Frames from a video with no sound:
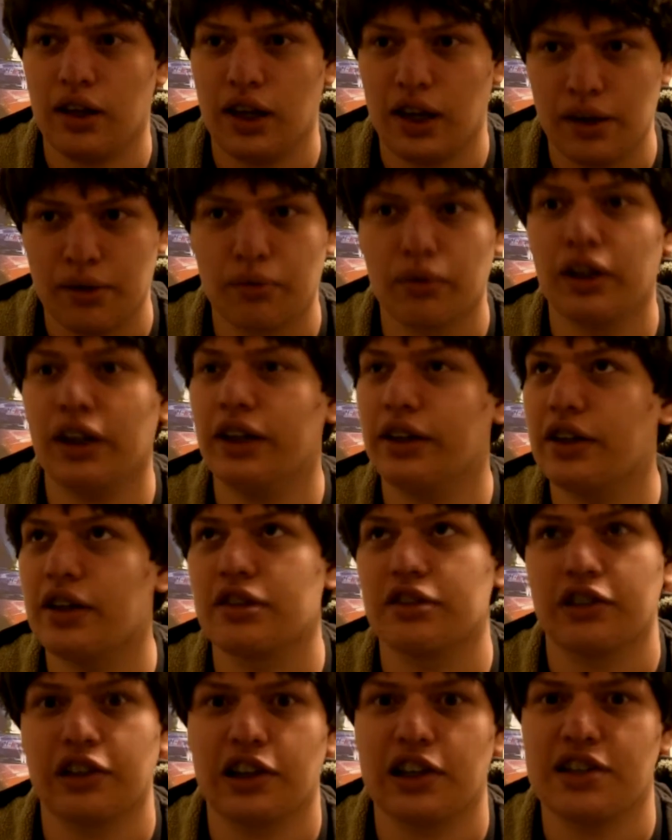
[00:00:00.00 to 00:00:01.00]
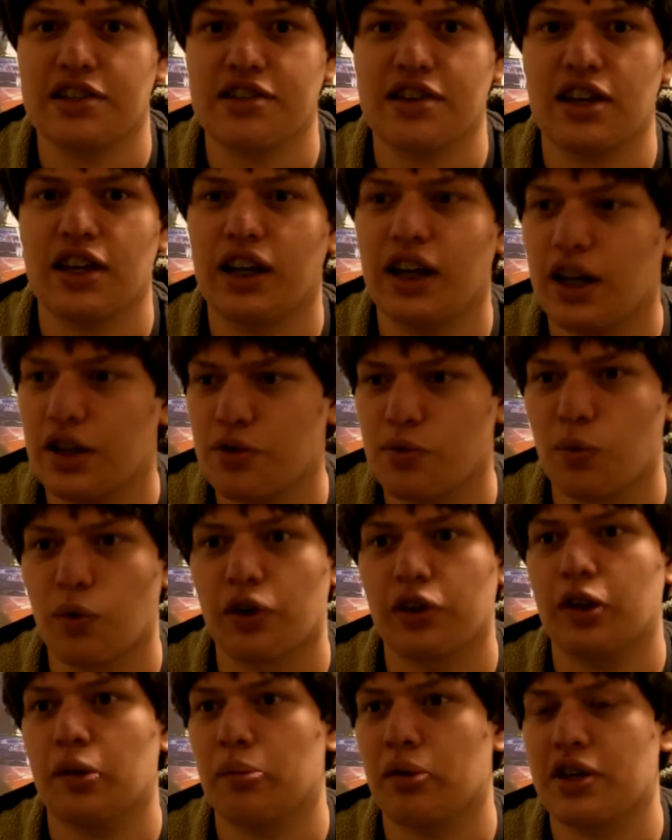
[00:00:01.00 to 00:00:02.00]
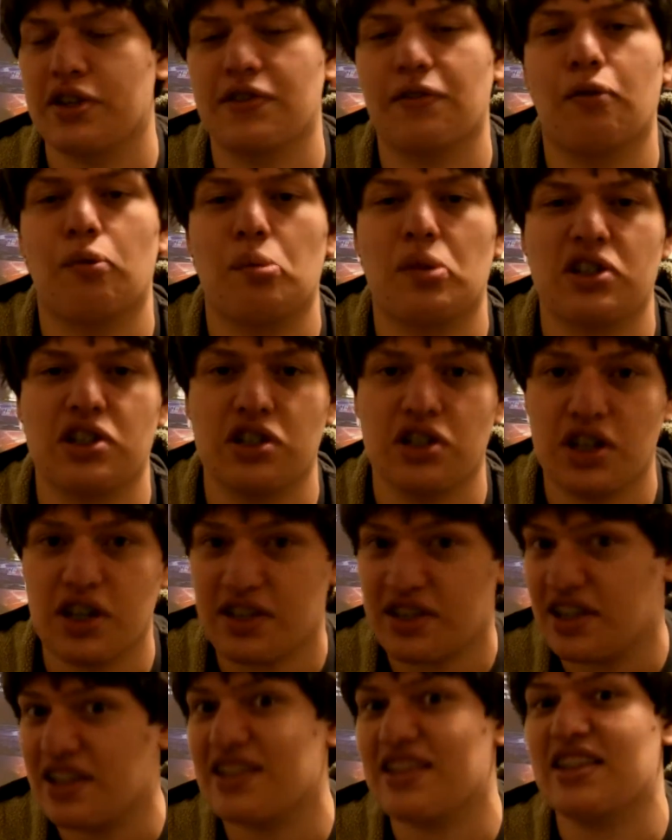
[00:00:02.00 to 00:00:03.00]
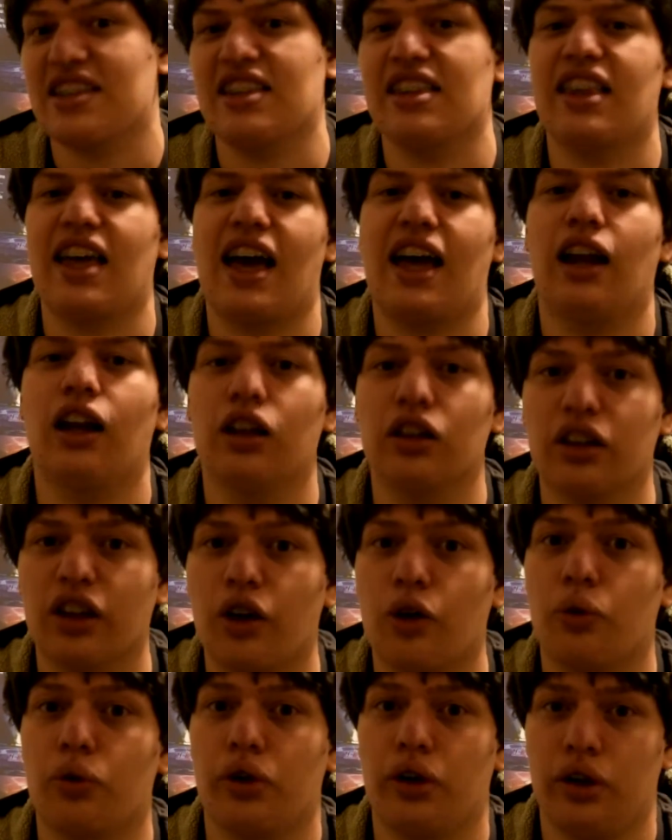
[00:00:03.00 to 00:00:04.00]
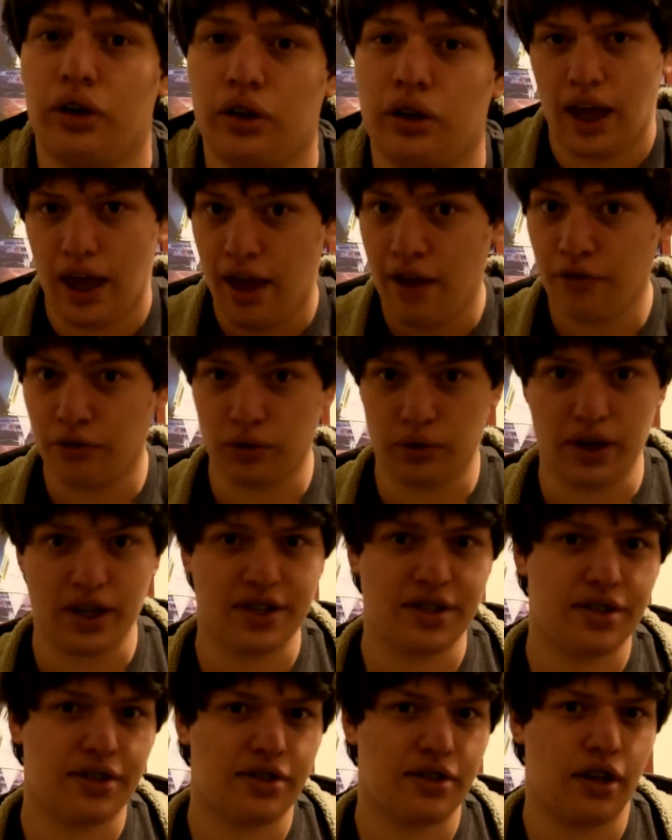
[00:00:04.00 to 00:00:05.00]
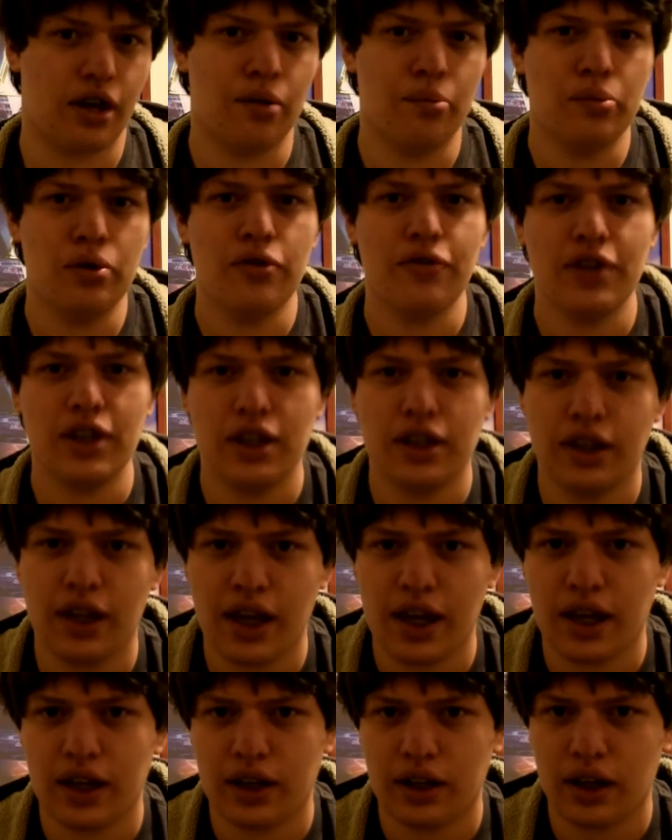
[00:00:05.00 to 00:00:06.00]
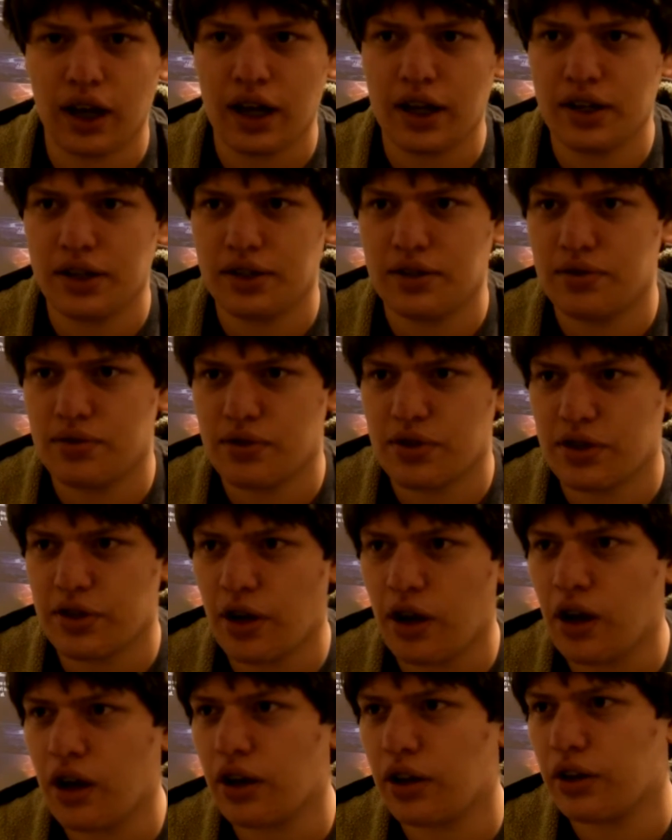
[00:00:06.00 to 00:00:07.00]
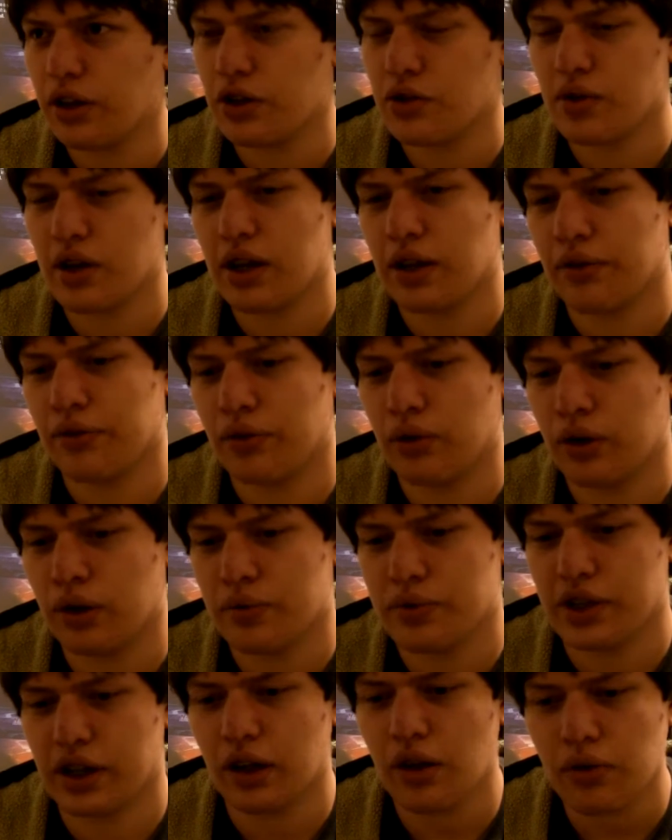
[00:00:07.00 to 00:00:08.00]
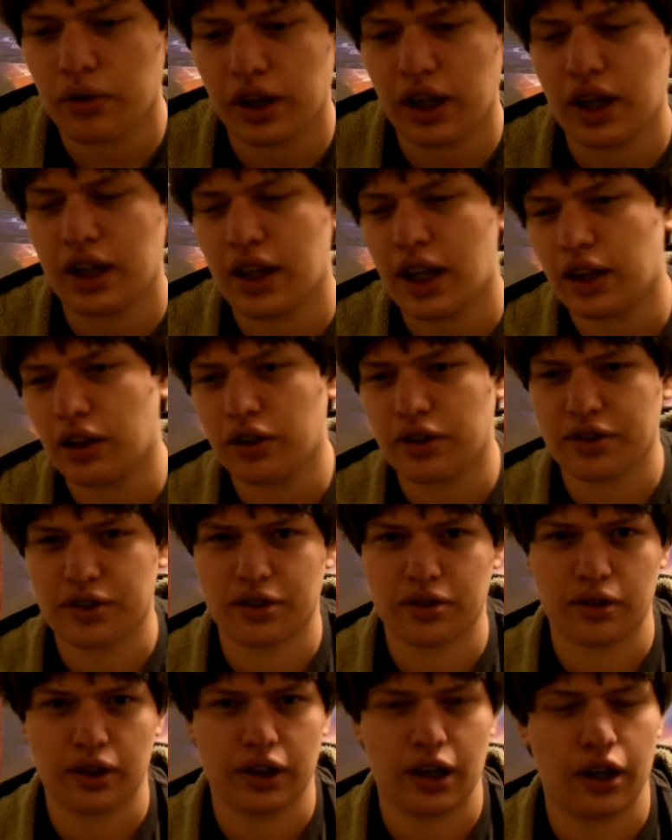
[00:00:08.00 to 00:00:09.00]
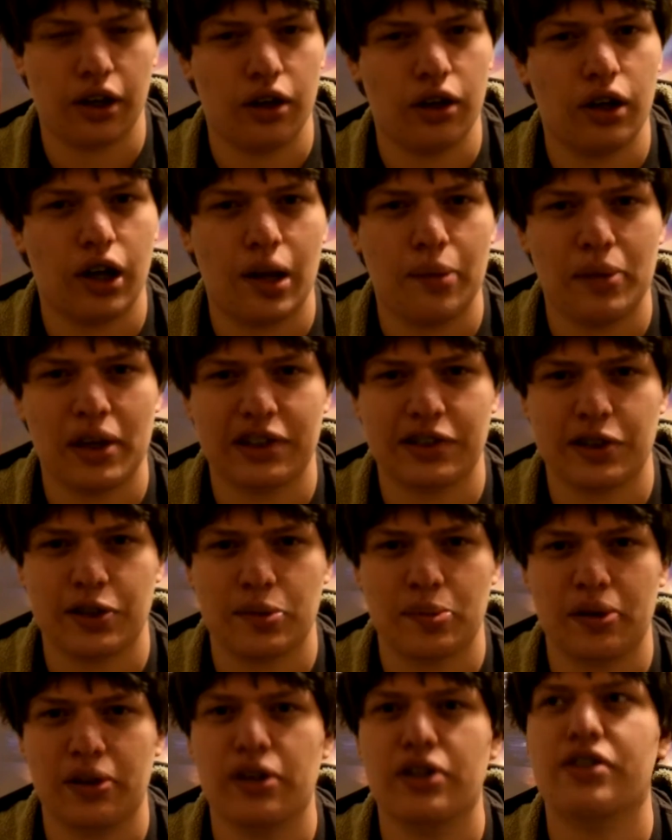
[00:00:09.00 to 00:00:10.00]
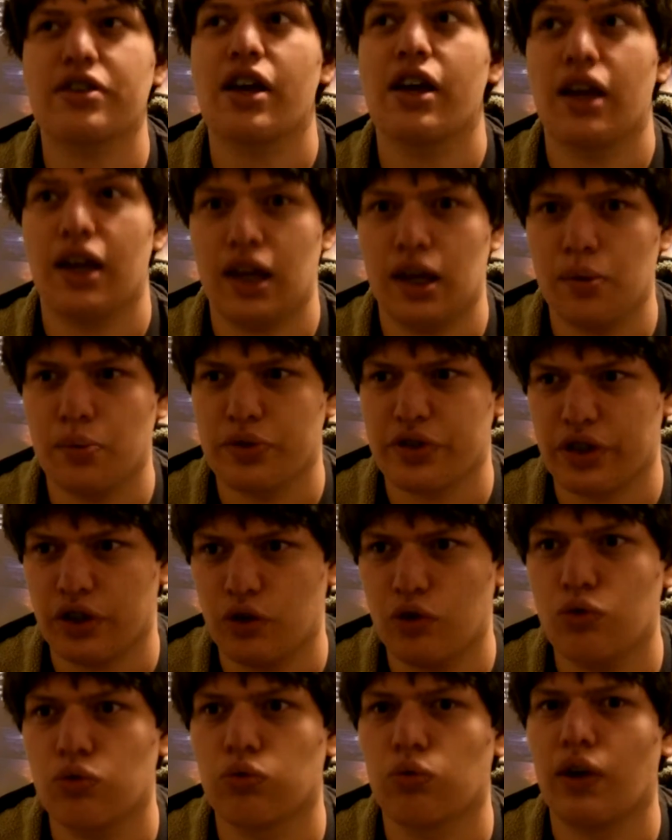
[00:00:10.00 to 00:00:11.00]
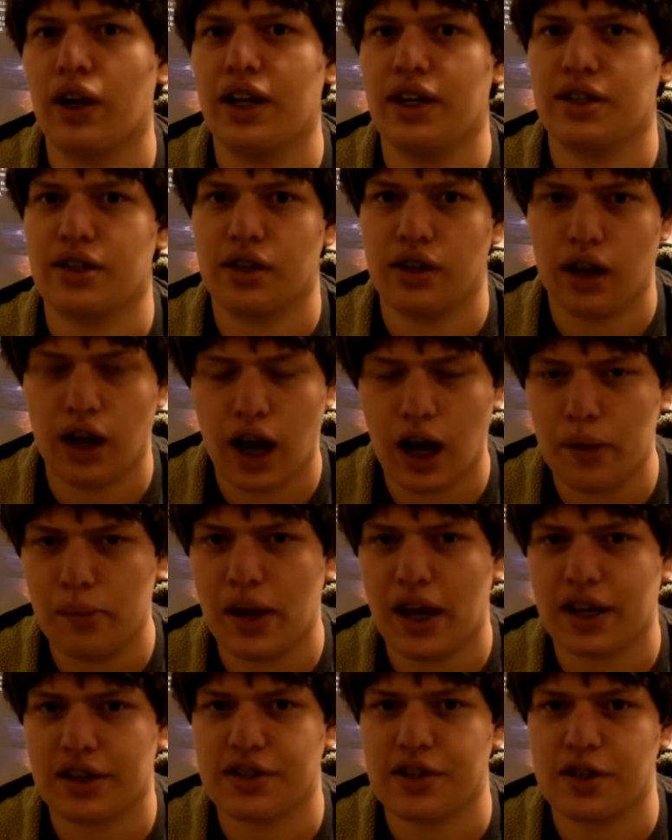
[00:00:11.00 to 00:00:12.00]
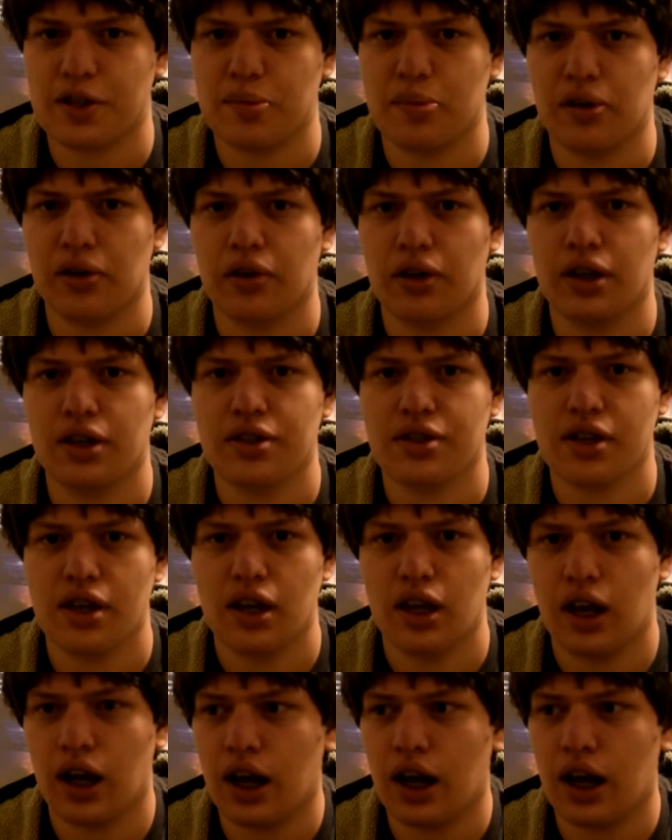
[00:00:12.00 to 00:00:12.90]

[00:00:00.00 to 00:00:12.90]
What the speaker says: It really does look insane, and it's worth the price of admission just to see that alone. Everest, a movie that I saw the trailer for and I was like, okay, that looks like a good IMAX experience. It was a great IMAX experience.